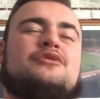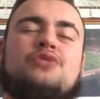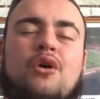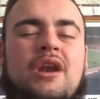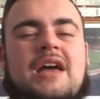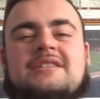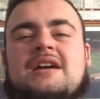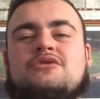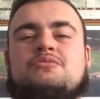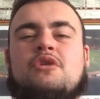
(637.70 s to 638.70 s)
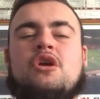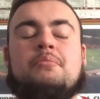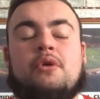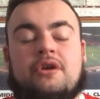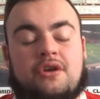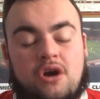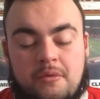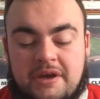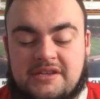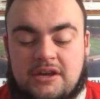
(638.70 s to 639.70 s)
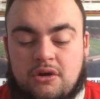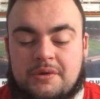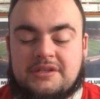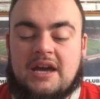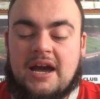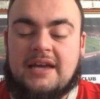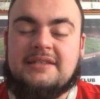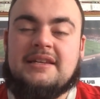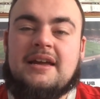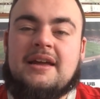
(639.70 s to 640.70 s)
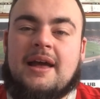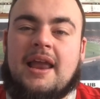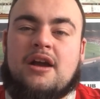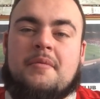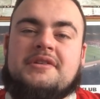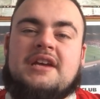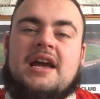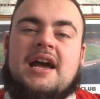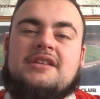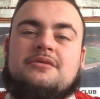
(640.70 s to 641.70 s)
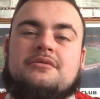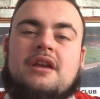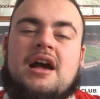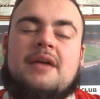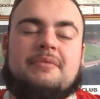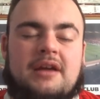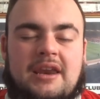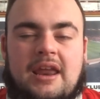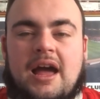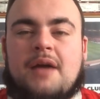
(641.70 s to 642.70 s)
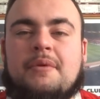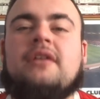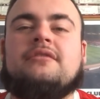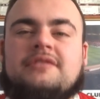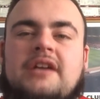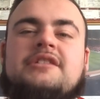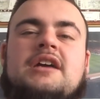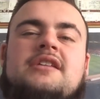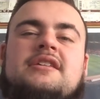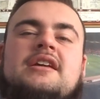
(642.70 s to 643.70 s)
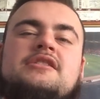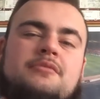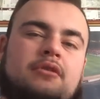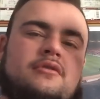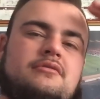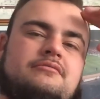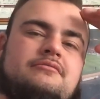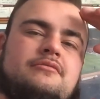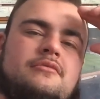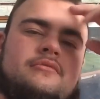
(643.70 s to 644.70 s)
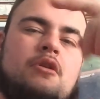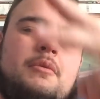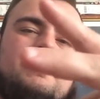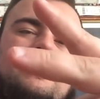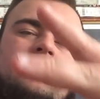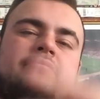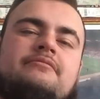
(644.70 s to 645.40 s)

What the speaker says: Don't let us down tomorrow, butter. And always, always, guys, like, comment, share, and subscribe. And I will catch you guys again tomorrow. Up the butter.